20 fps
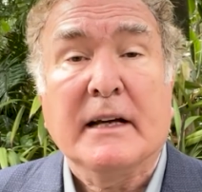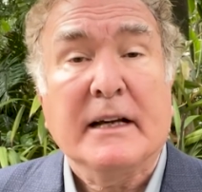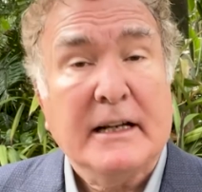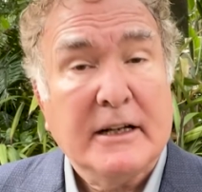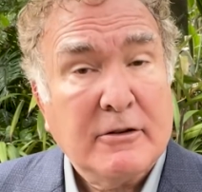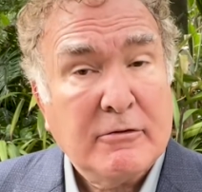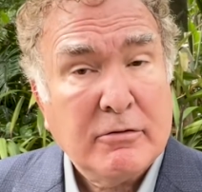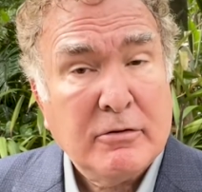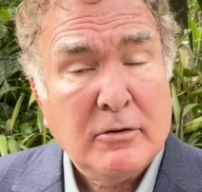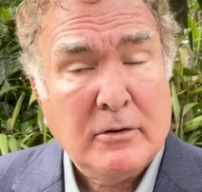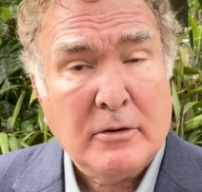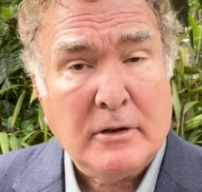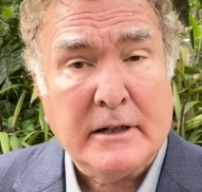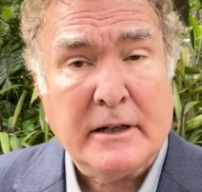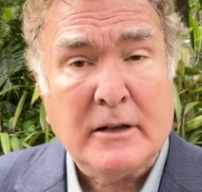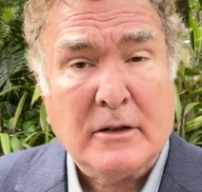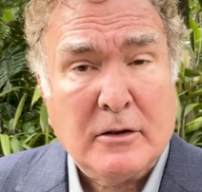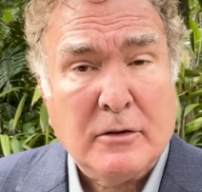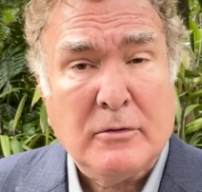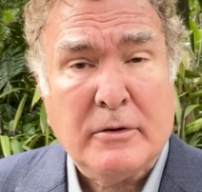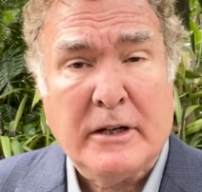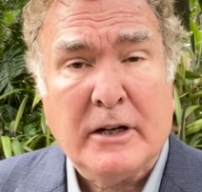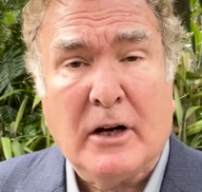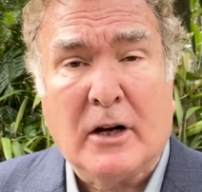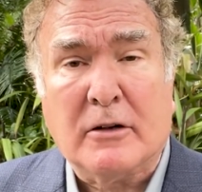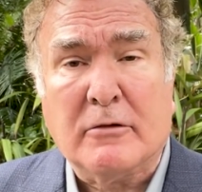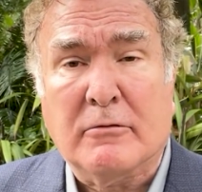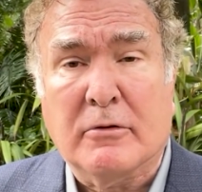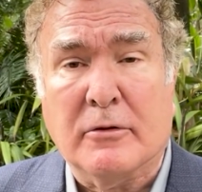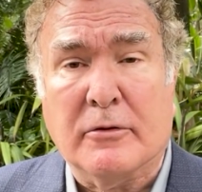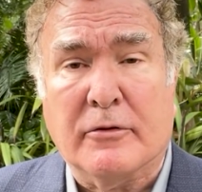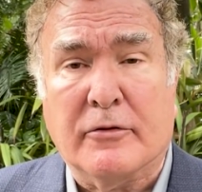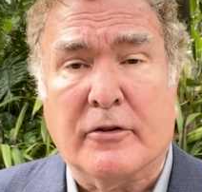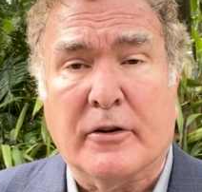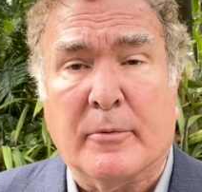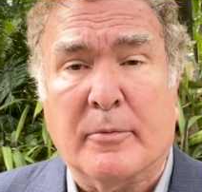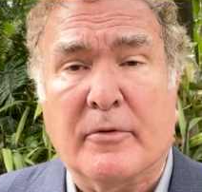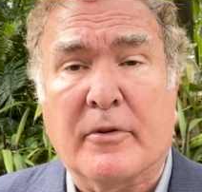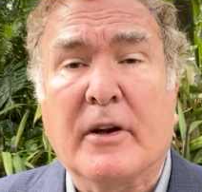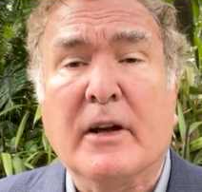including on cruise
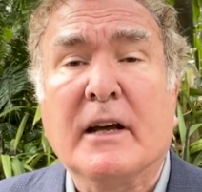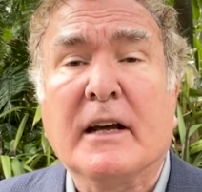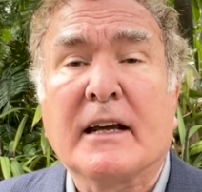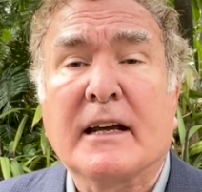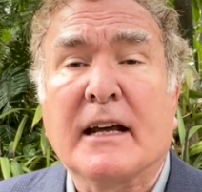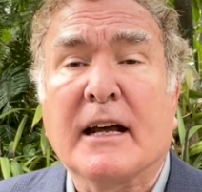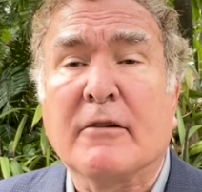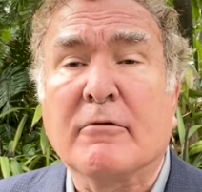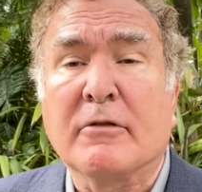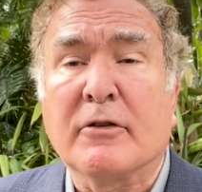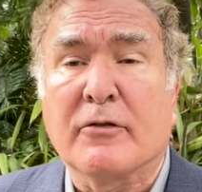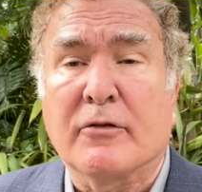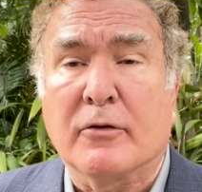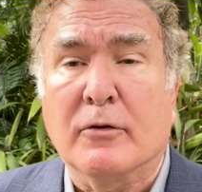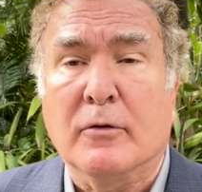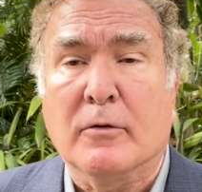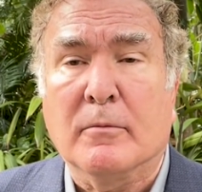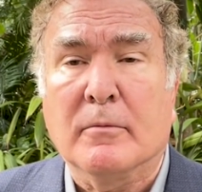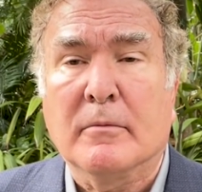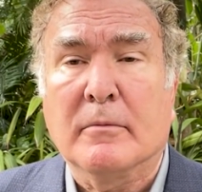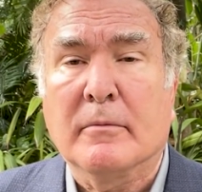ships, can resume.